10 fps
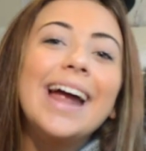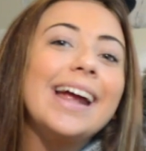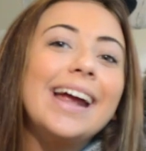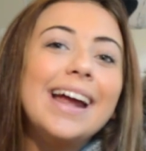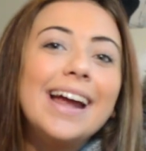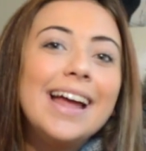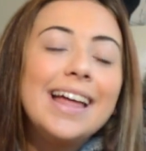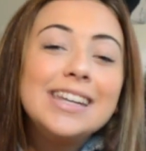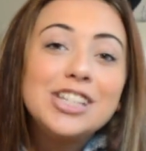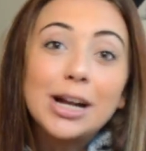
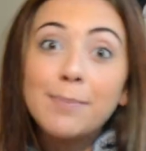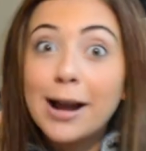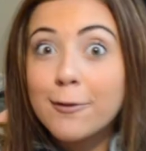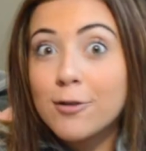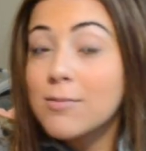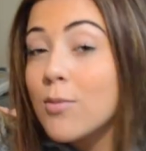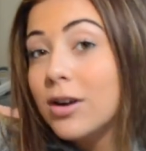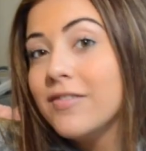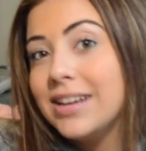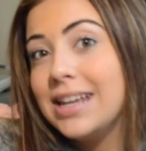and check back for
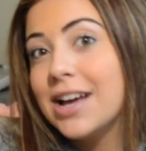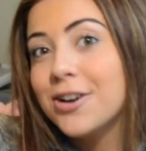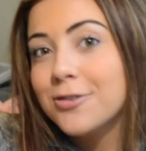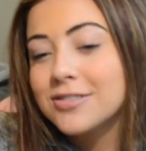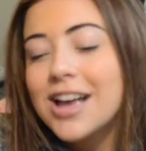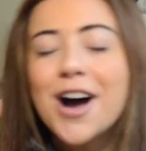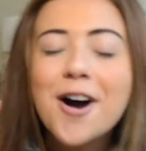more videos.